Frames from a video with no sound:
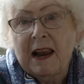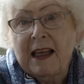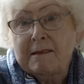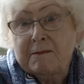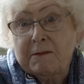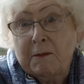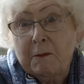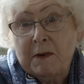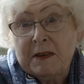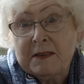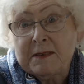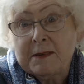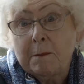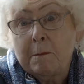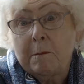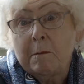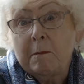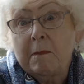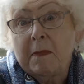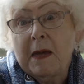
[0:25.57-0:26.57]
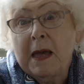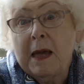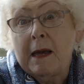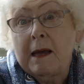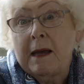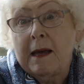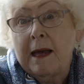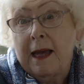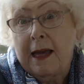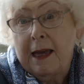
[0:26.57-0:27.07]
left with some
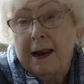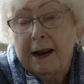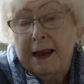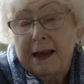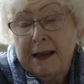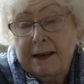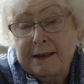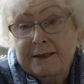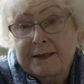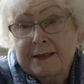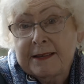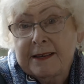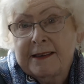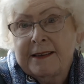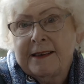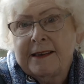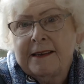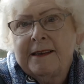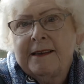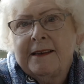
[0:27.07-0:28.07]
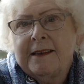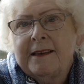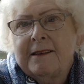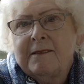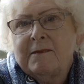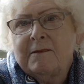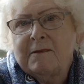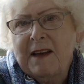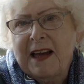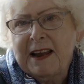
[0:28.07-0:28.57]
big headaches,
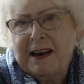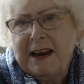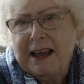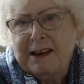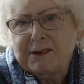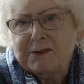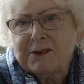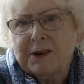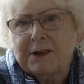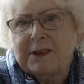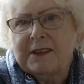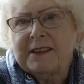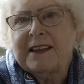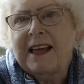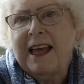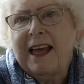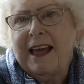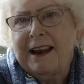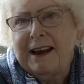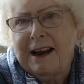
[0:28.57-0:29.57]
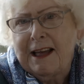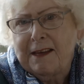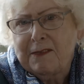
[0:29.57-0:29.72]
financial and